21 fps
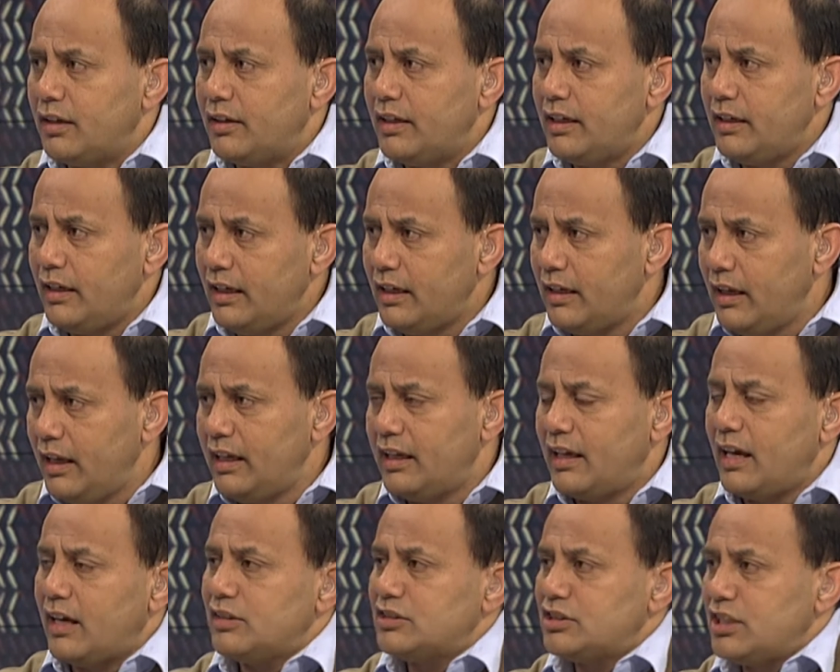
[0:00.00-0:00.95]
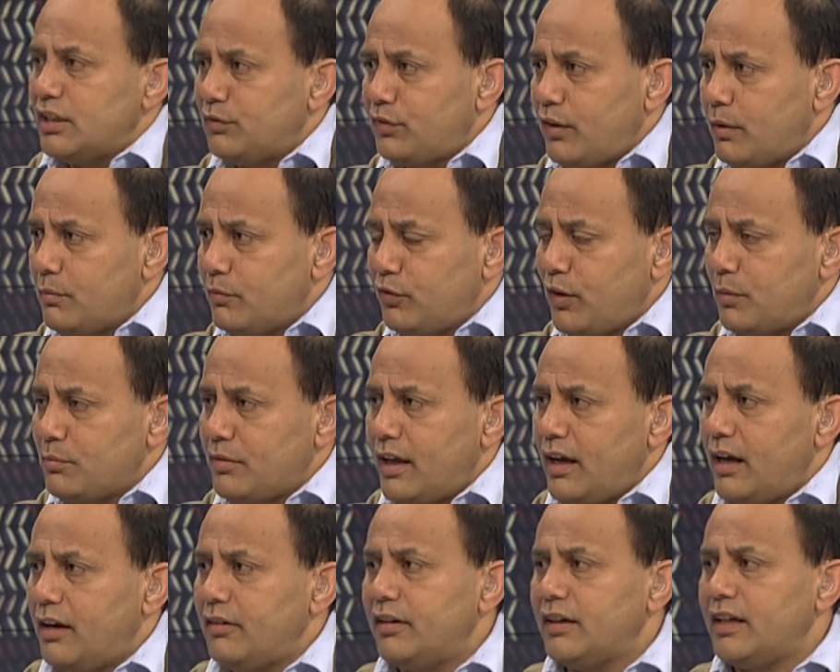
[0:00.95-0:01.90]
He goes there from the
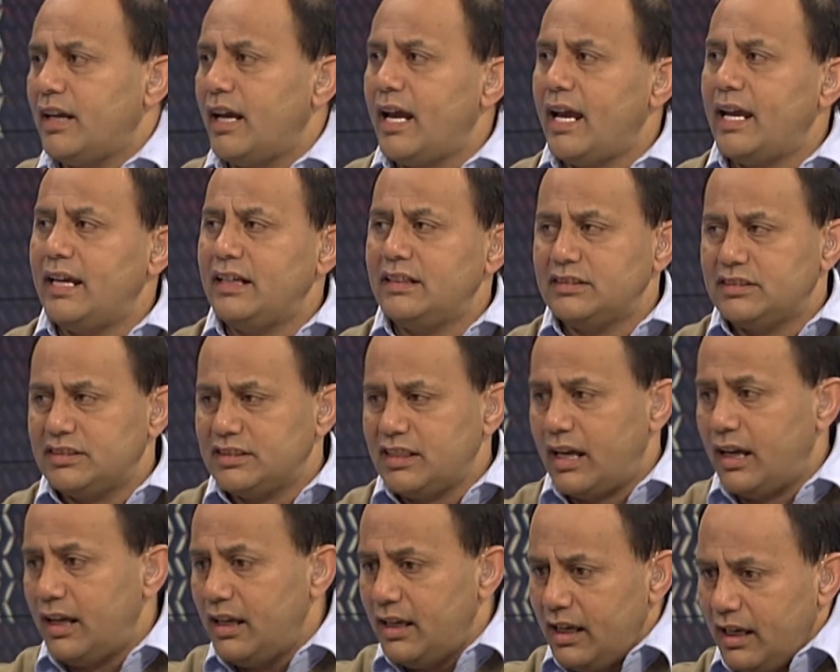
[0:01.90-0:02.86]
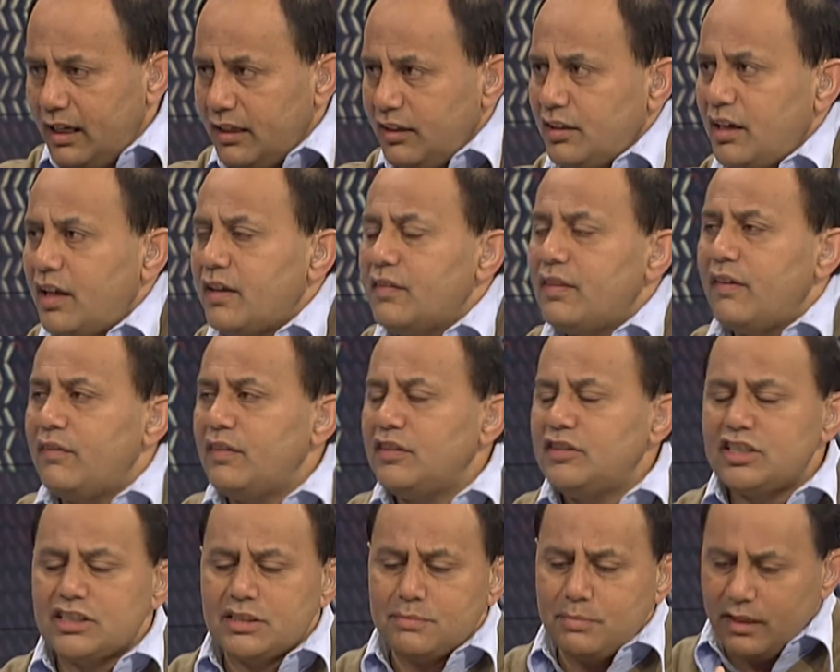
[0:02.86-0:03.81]
Hurricanes. You know, they've
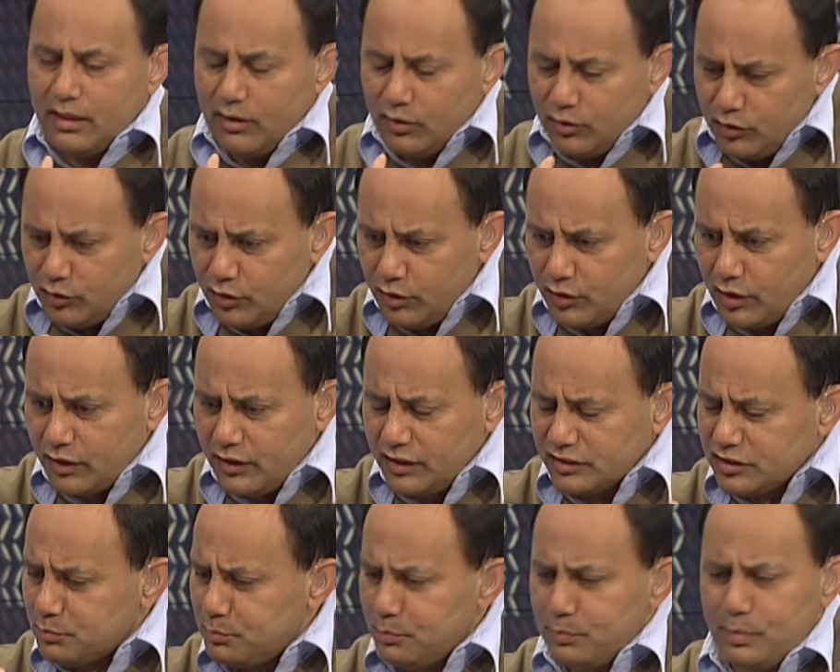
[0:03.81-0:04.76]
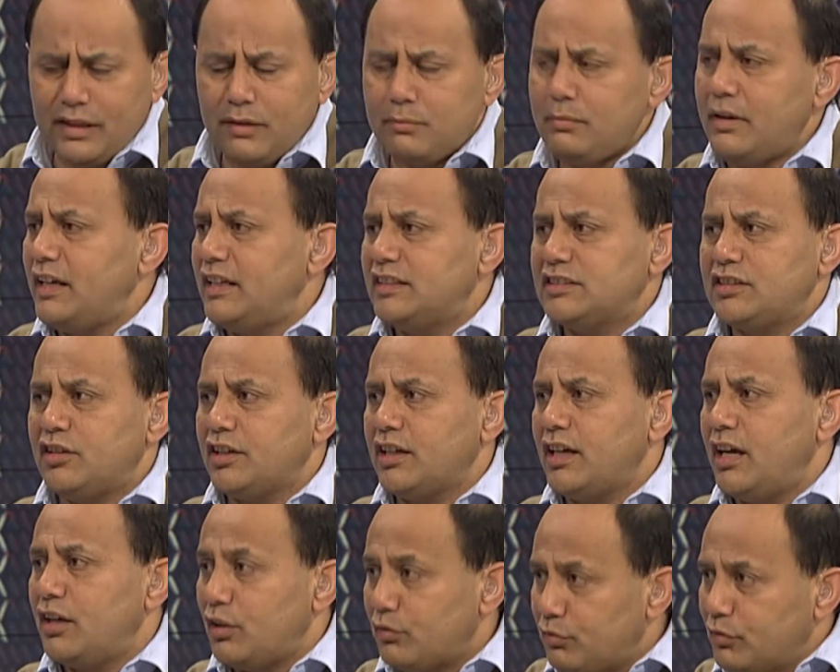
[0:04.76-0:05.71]
just you know, it's big mihi's got to
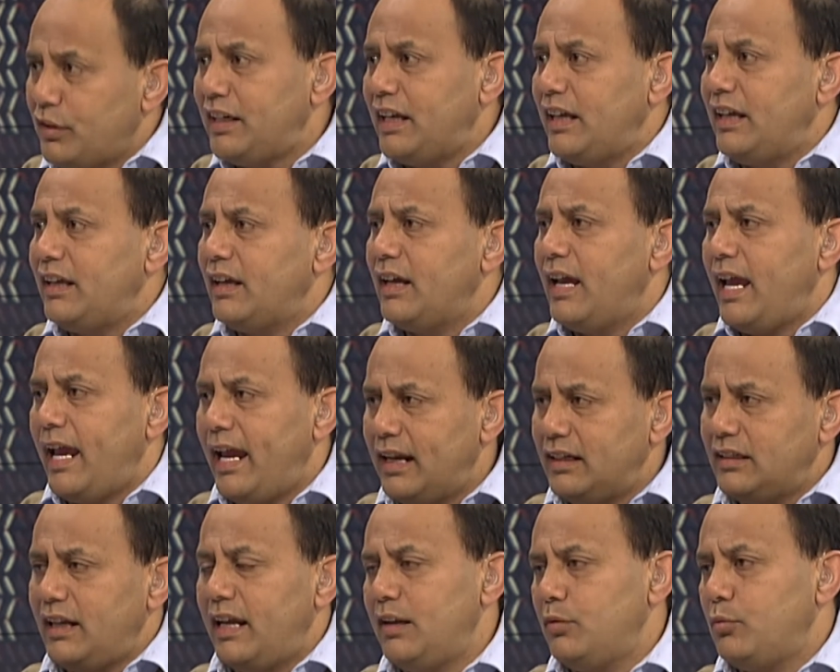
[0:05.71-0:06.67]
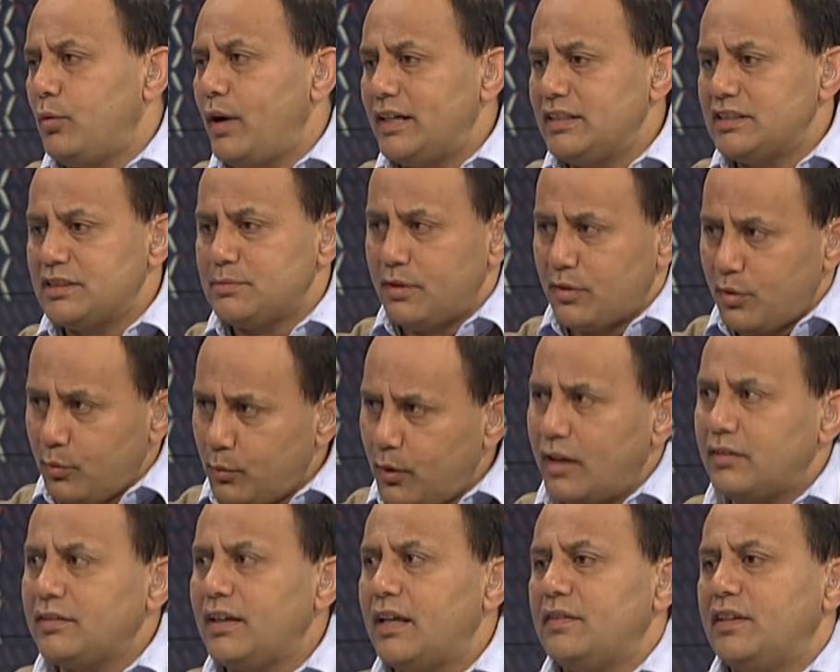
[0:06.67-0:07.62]
go to Rennie and Wayne Smith.
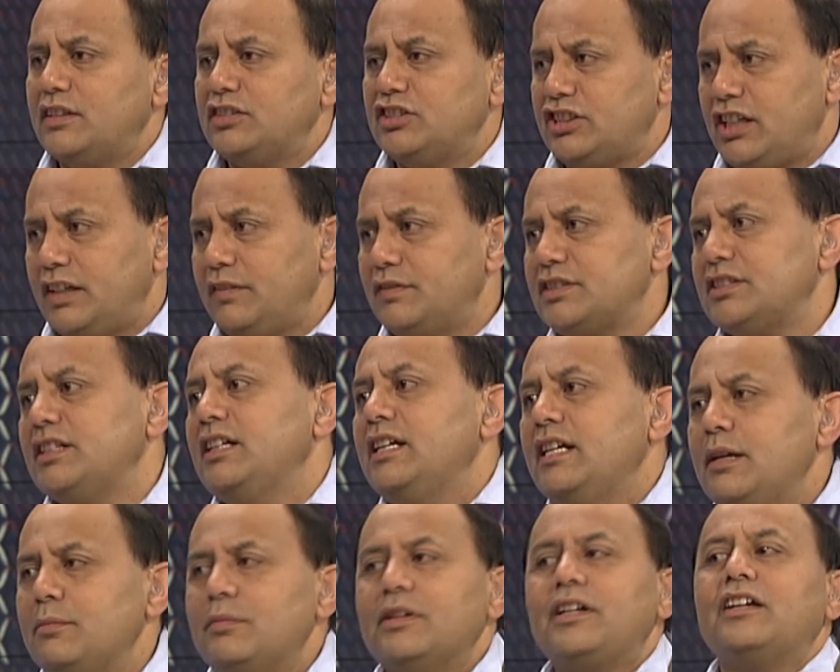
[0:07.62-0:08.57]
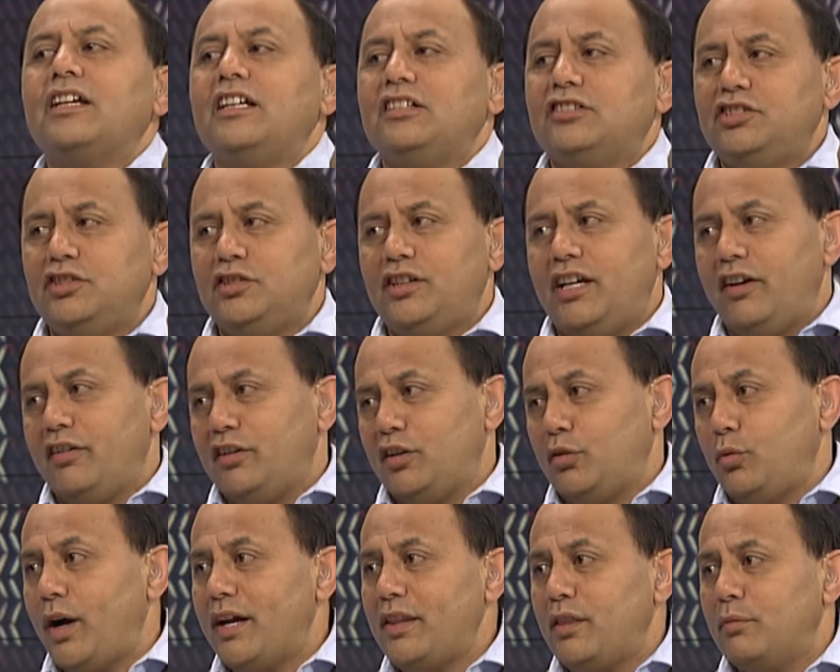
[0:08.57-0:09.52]
Well done, the Chiefs, but don't get too carried
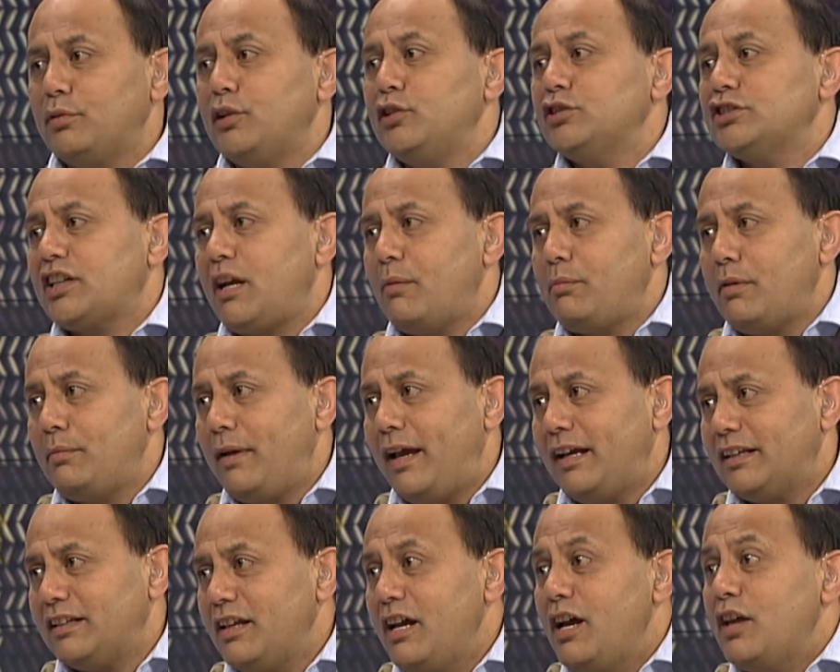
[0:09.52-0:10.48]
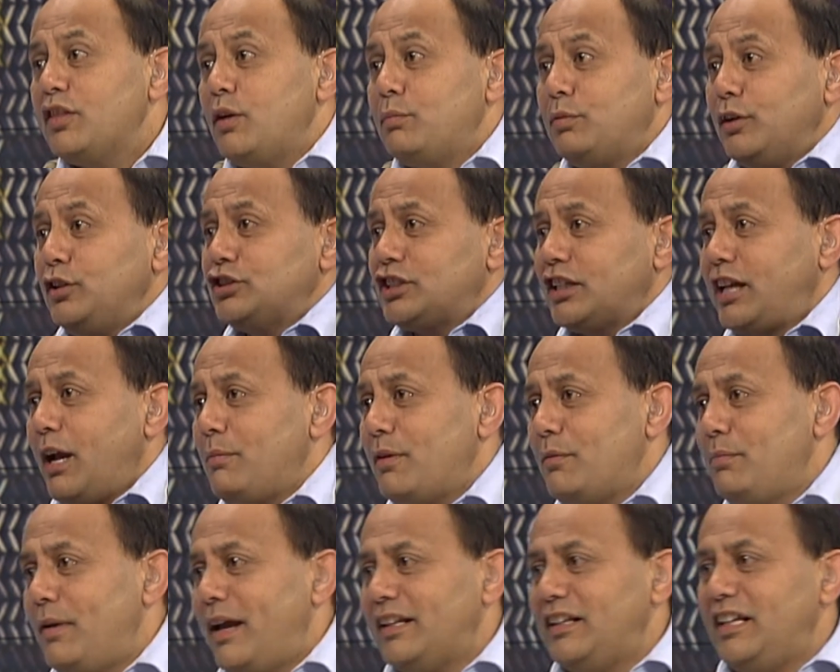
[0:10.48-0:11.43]
away. The Blues are coming back. The Blues are
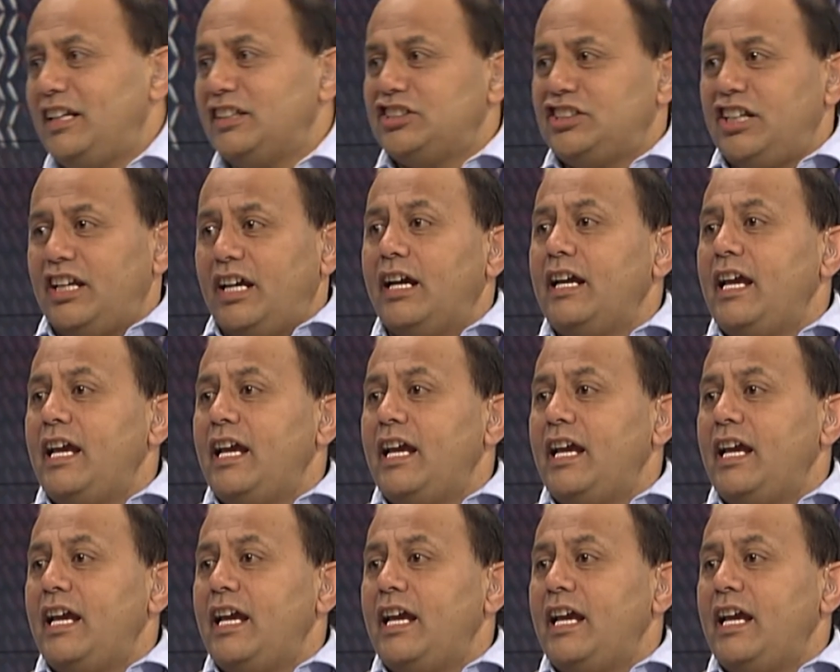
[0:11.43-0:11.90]
coming back next year.